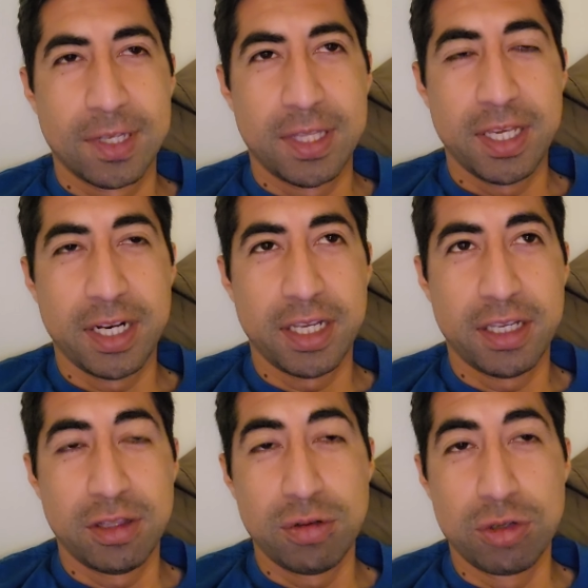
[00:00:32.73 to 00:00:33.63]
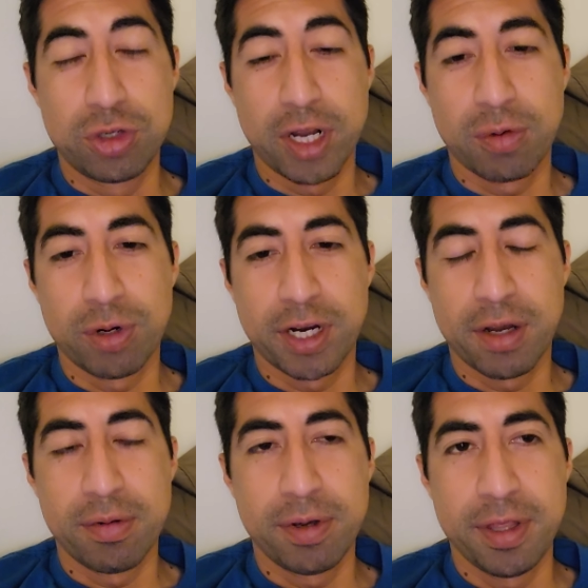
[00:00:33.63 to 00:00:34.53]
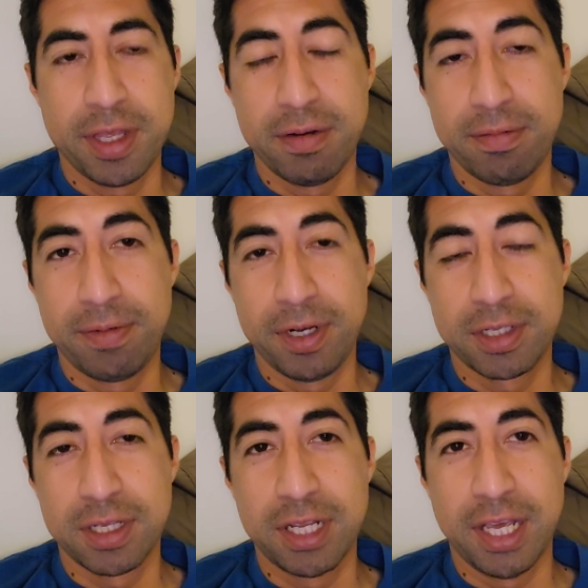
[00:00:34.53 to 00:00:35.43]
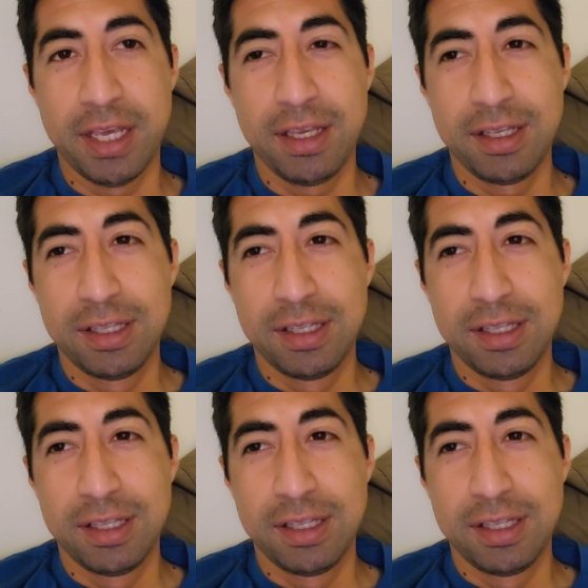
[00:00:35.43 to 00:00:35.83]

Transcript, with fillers: thinking I could get through the track workout and then finish the day.